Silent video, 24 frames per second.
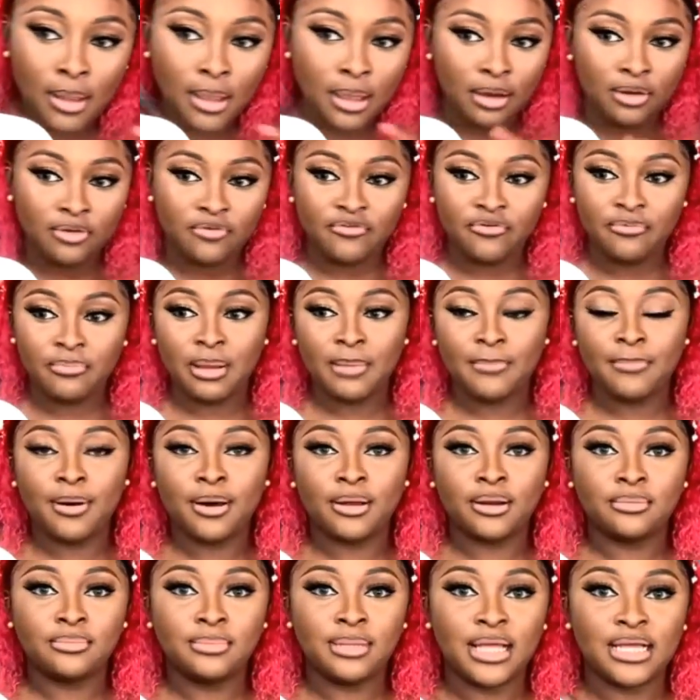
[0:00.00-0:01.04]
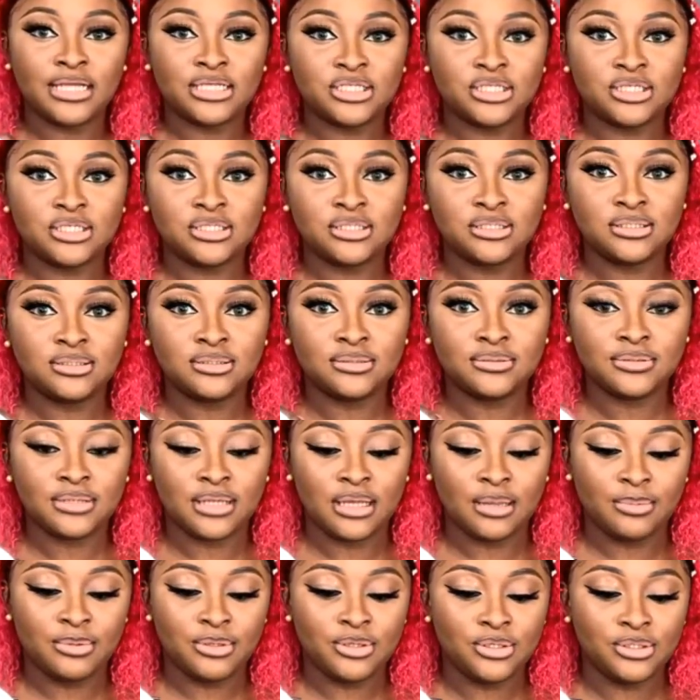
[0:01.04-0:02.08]
And for my bottom lashes,
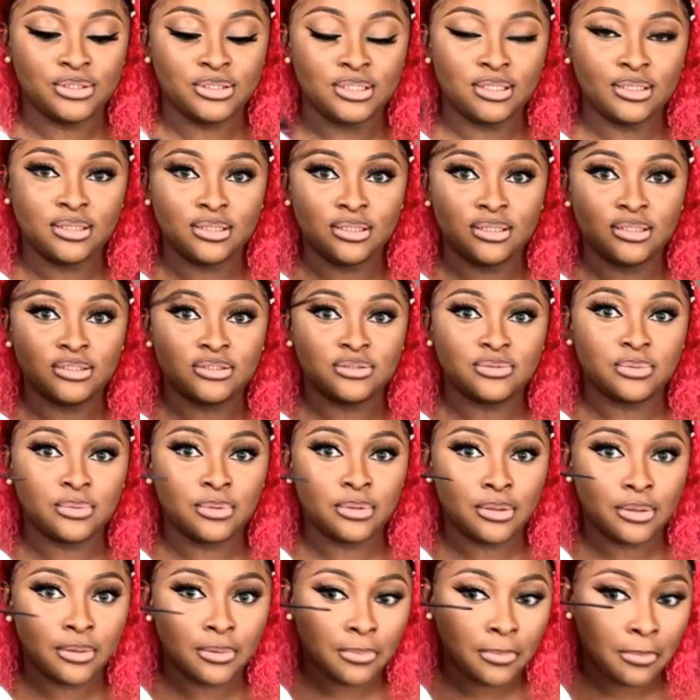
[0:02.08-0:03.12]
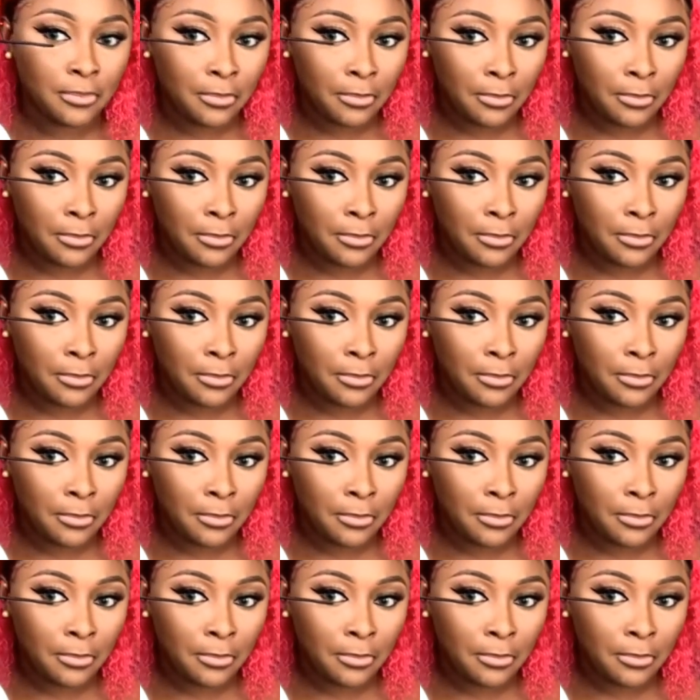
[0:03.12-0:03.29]
I'll be using this one.